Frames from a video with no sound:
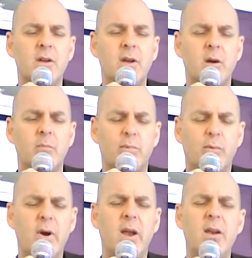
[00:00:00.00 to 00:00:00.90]
A
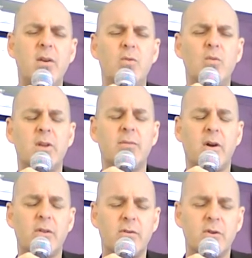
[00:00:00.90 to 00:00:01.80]
brand new week, Father,
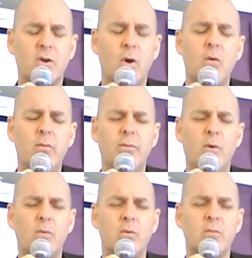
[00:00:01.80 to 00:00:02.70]
to go
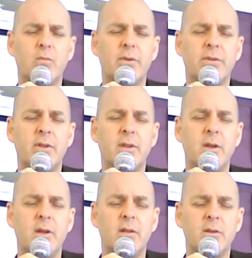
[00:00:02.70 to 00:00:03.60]
forward with
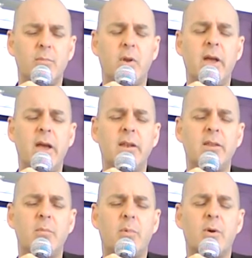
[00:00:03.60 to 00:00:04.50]
the plan and the
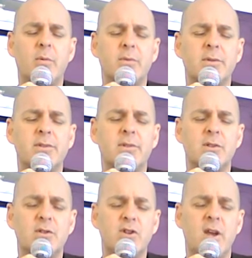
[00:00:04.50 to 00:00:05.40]
purpose that you
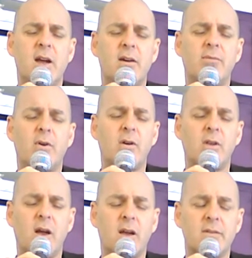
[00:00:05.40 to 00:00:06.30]
have for our
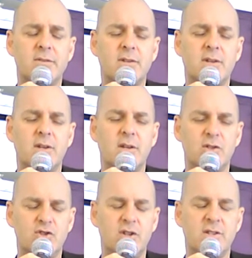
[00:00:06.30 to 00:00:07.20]
lives. In
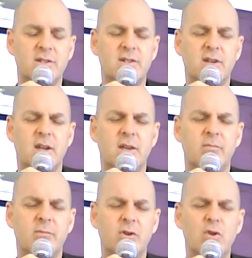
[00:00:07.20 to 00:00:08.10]
Jesus' name,
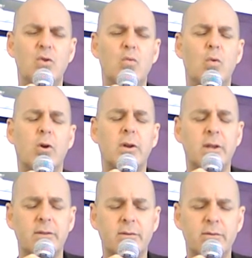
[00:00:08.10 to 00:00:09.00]
you working
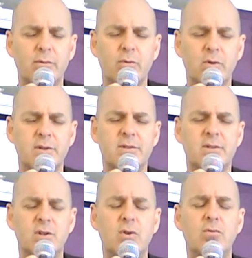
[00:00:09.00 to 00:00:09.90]
through us,
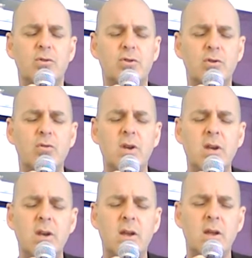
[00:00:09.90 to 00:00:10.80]
you doing,
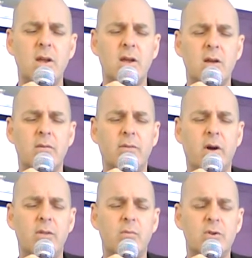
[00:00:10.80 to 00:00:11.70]
Father,
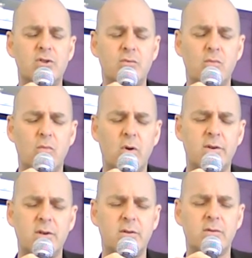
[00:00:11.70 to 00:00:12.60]
what you want to
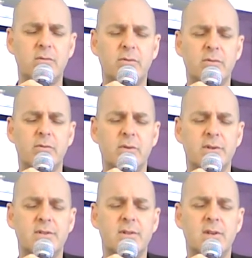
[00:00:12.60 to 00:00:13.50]
do through
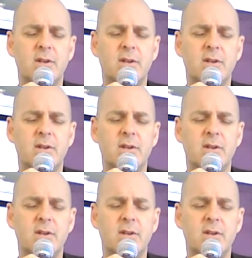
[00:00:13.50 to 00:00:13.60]
us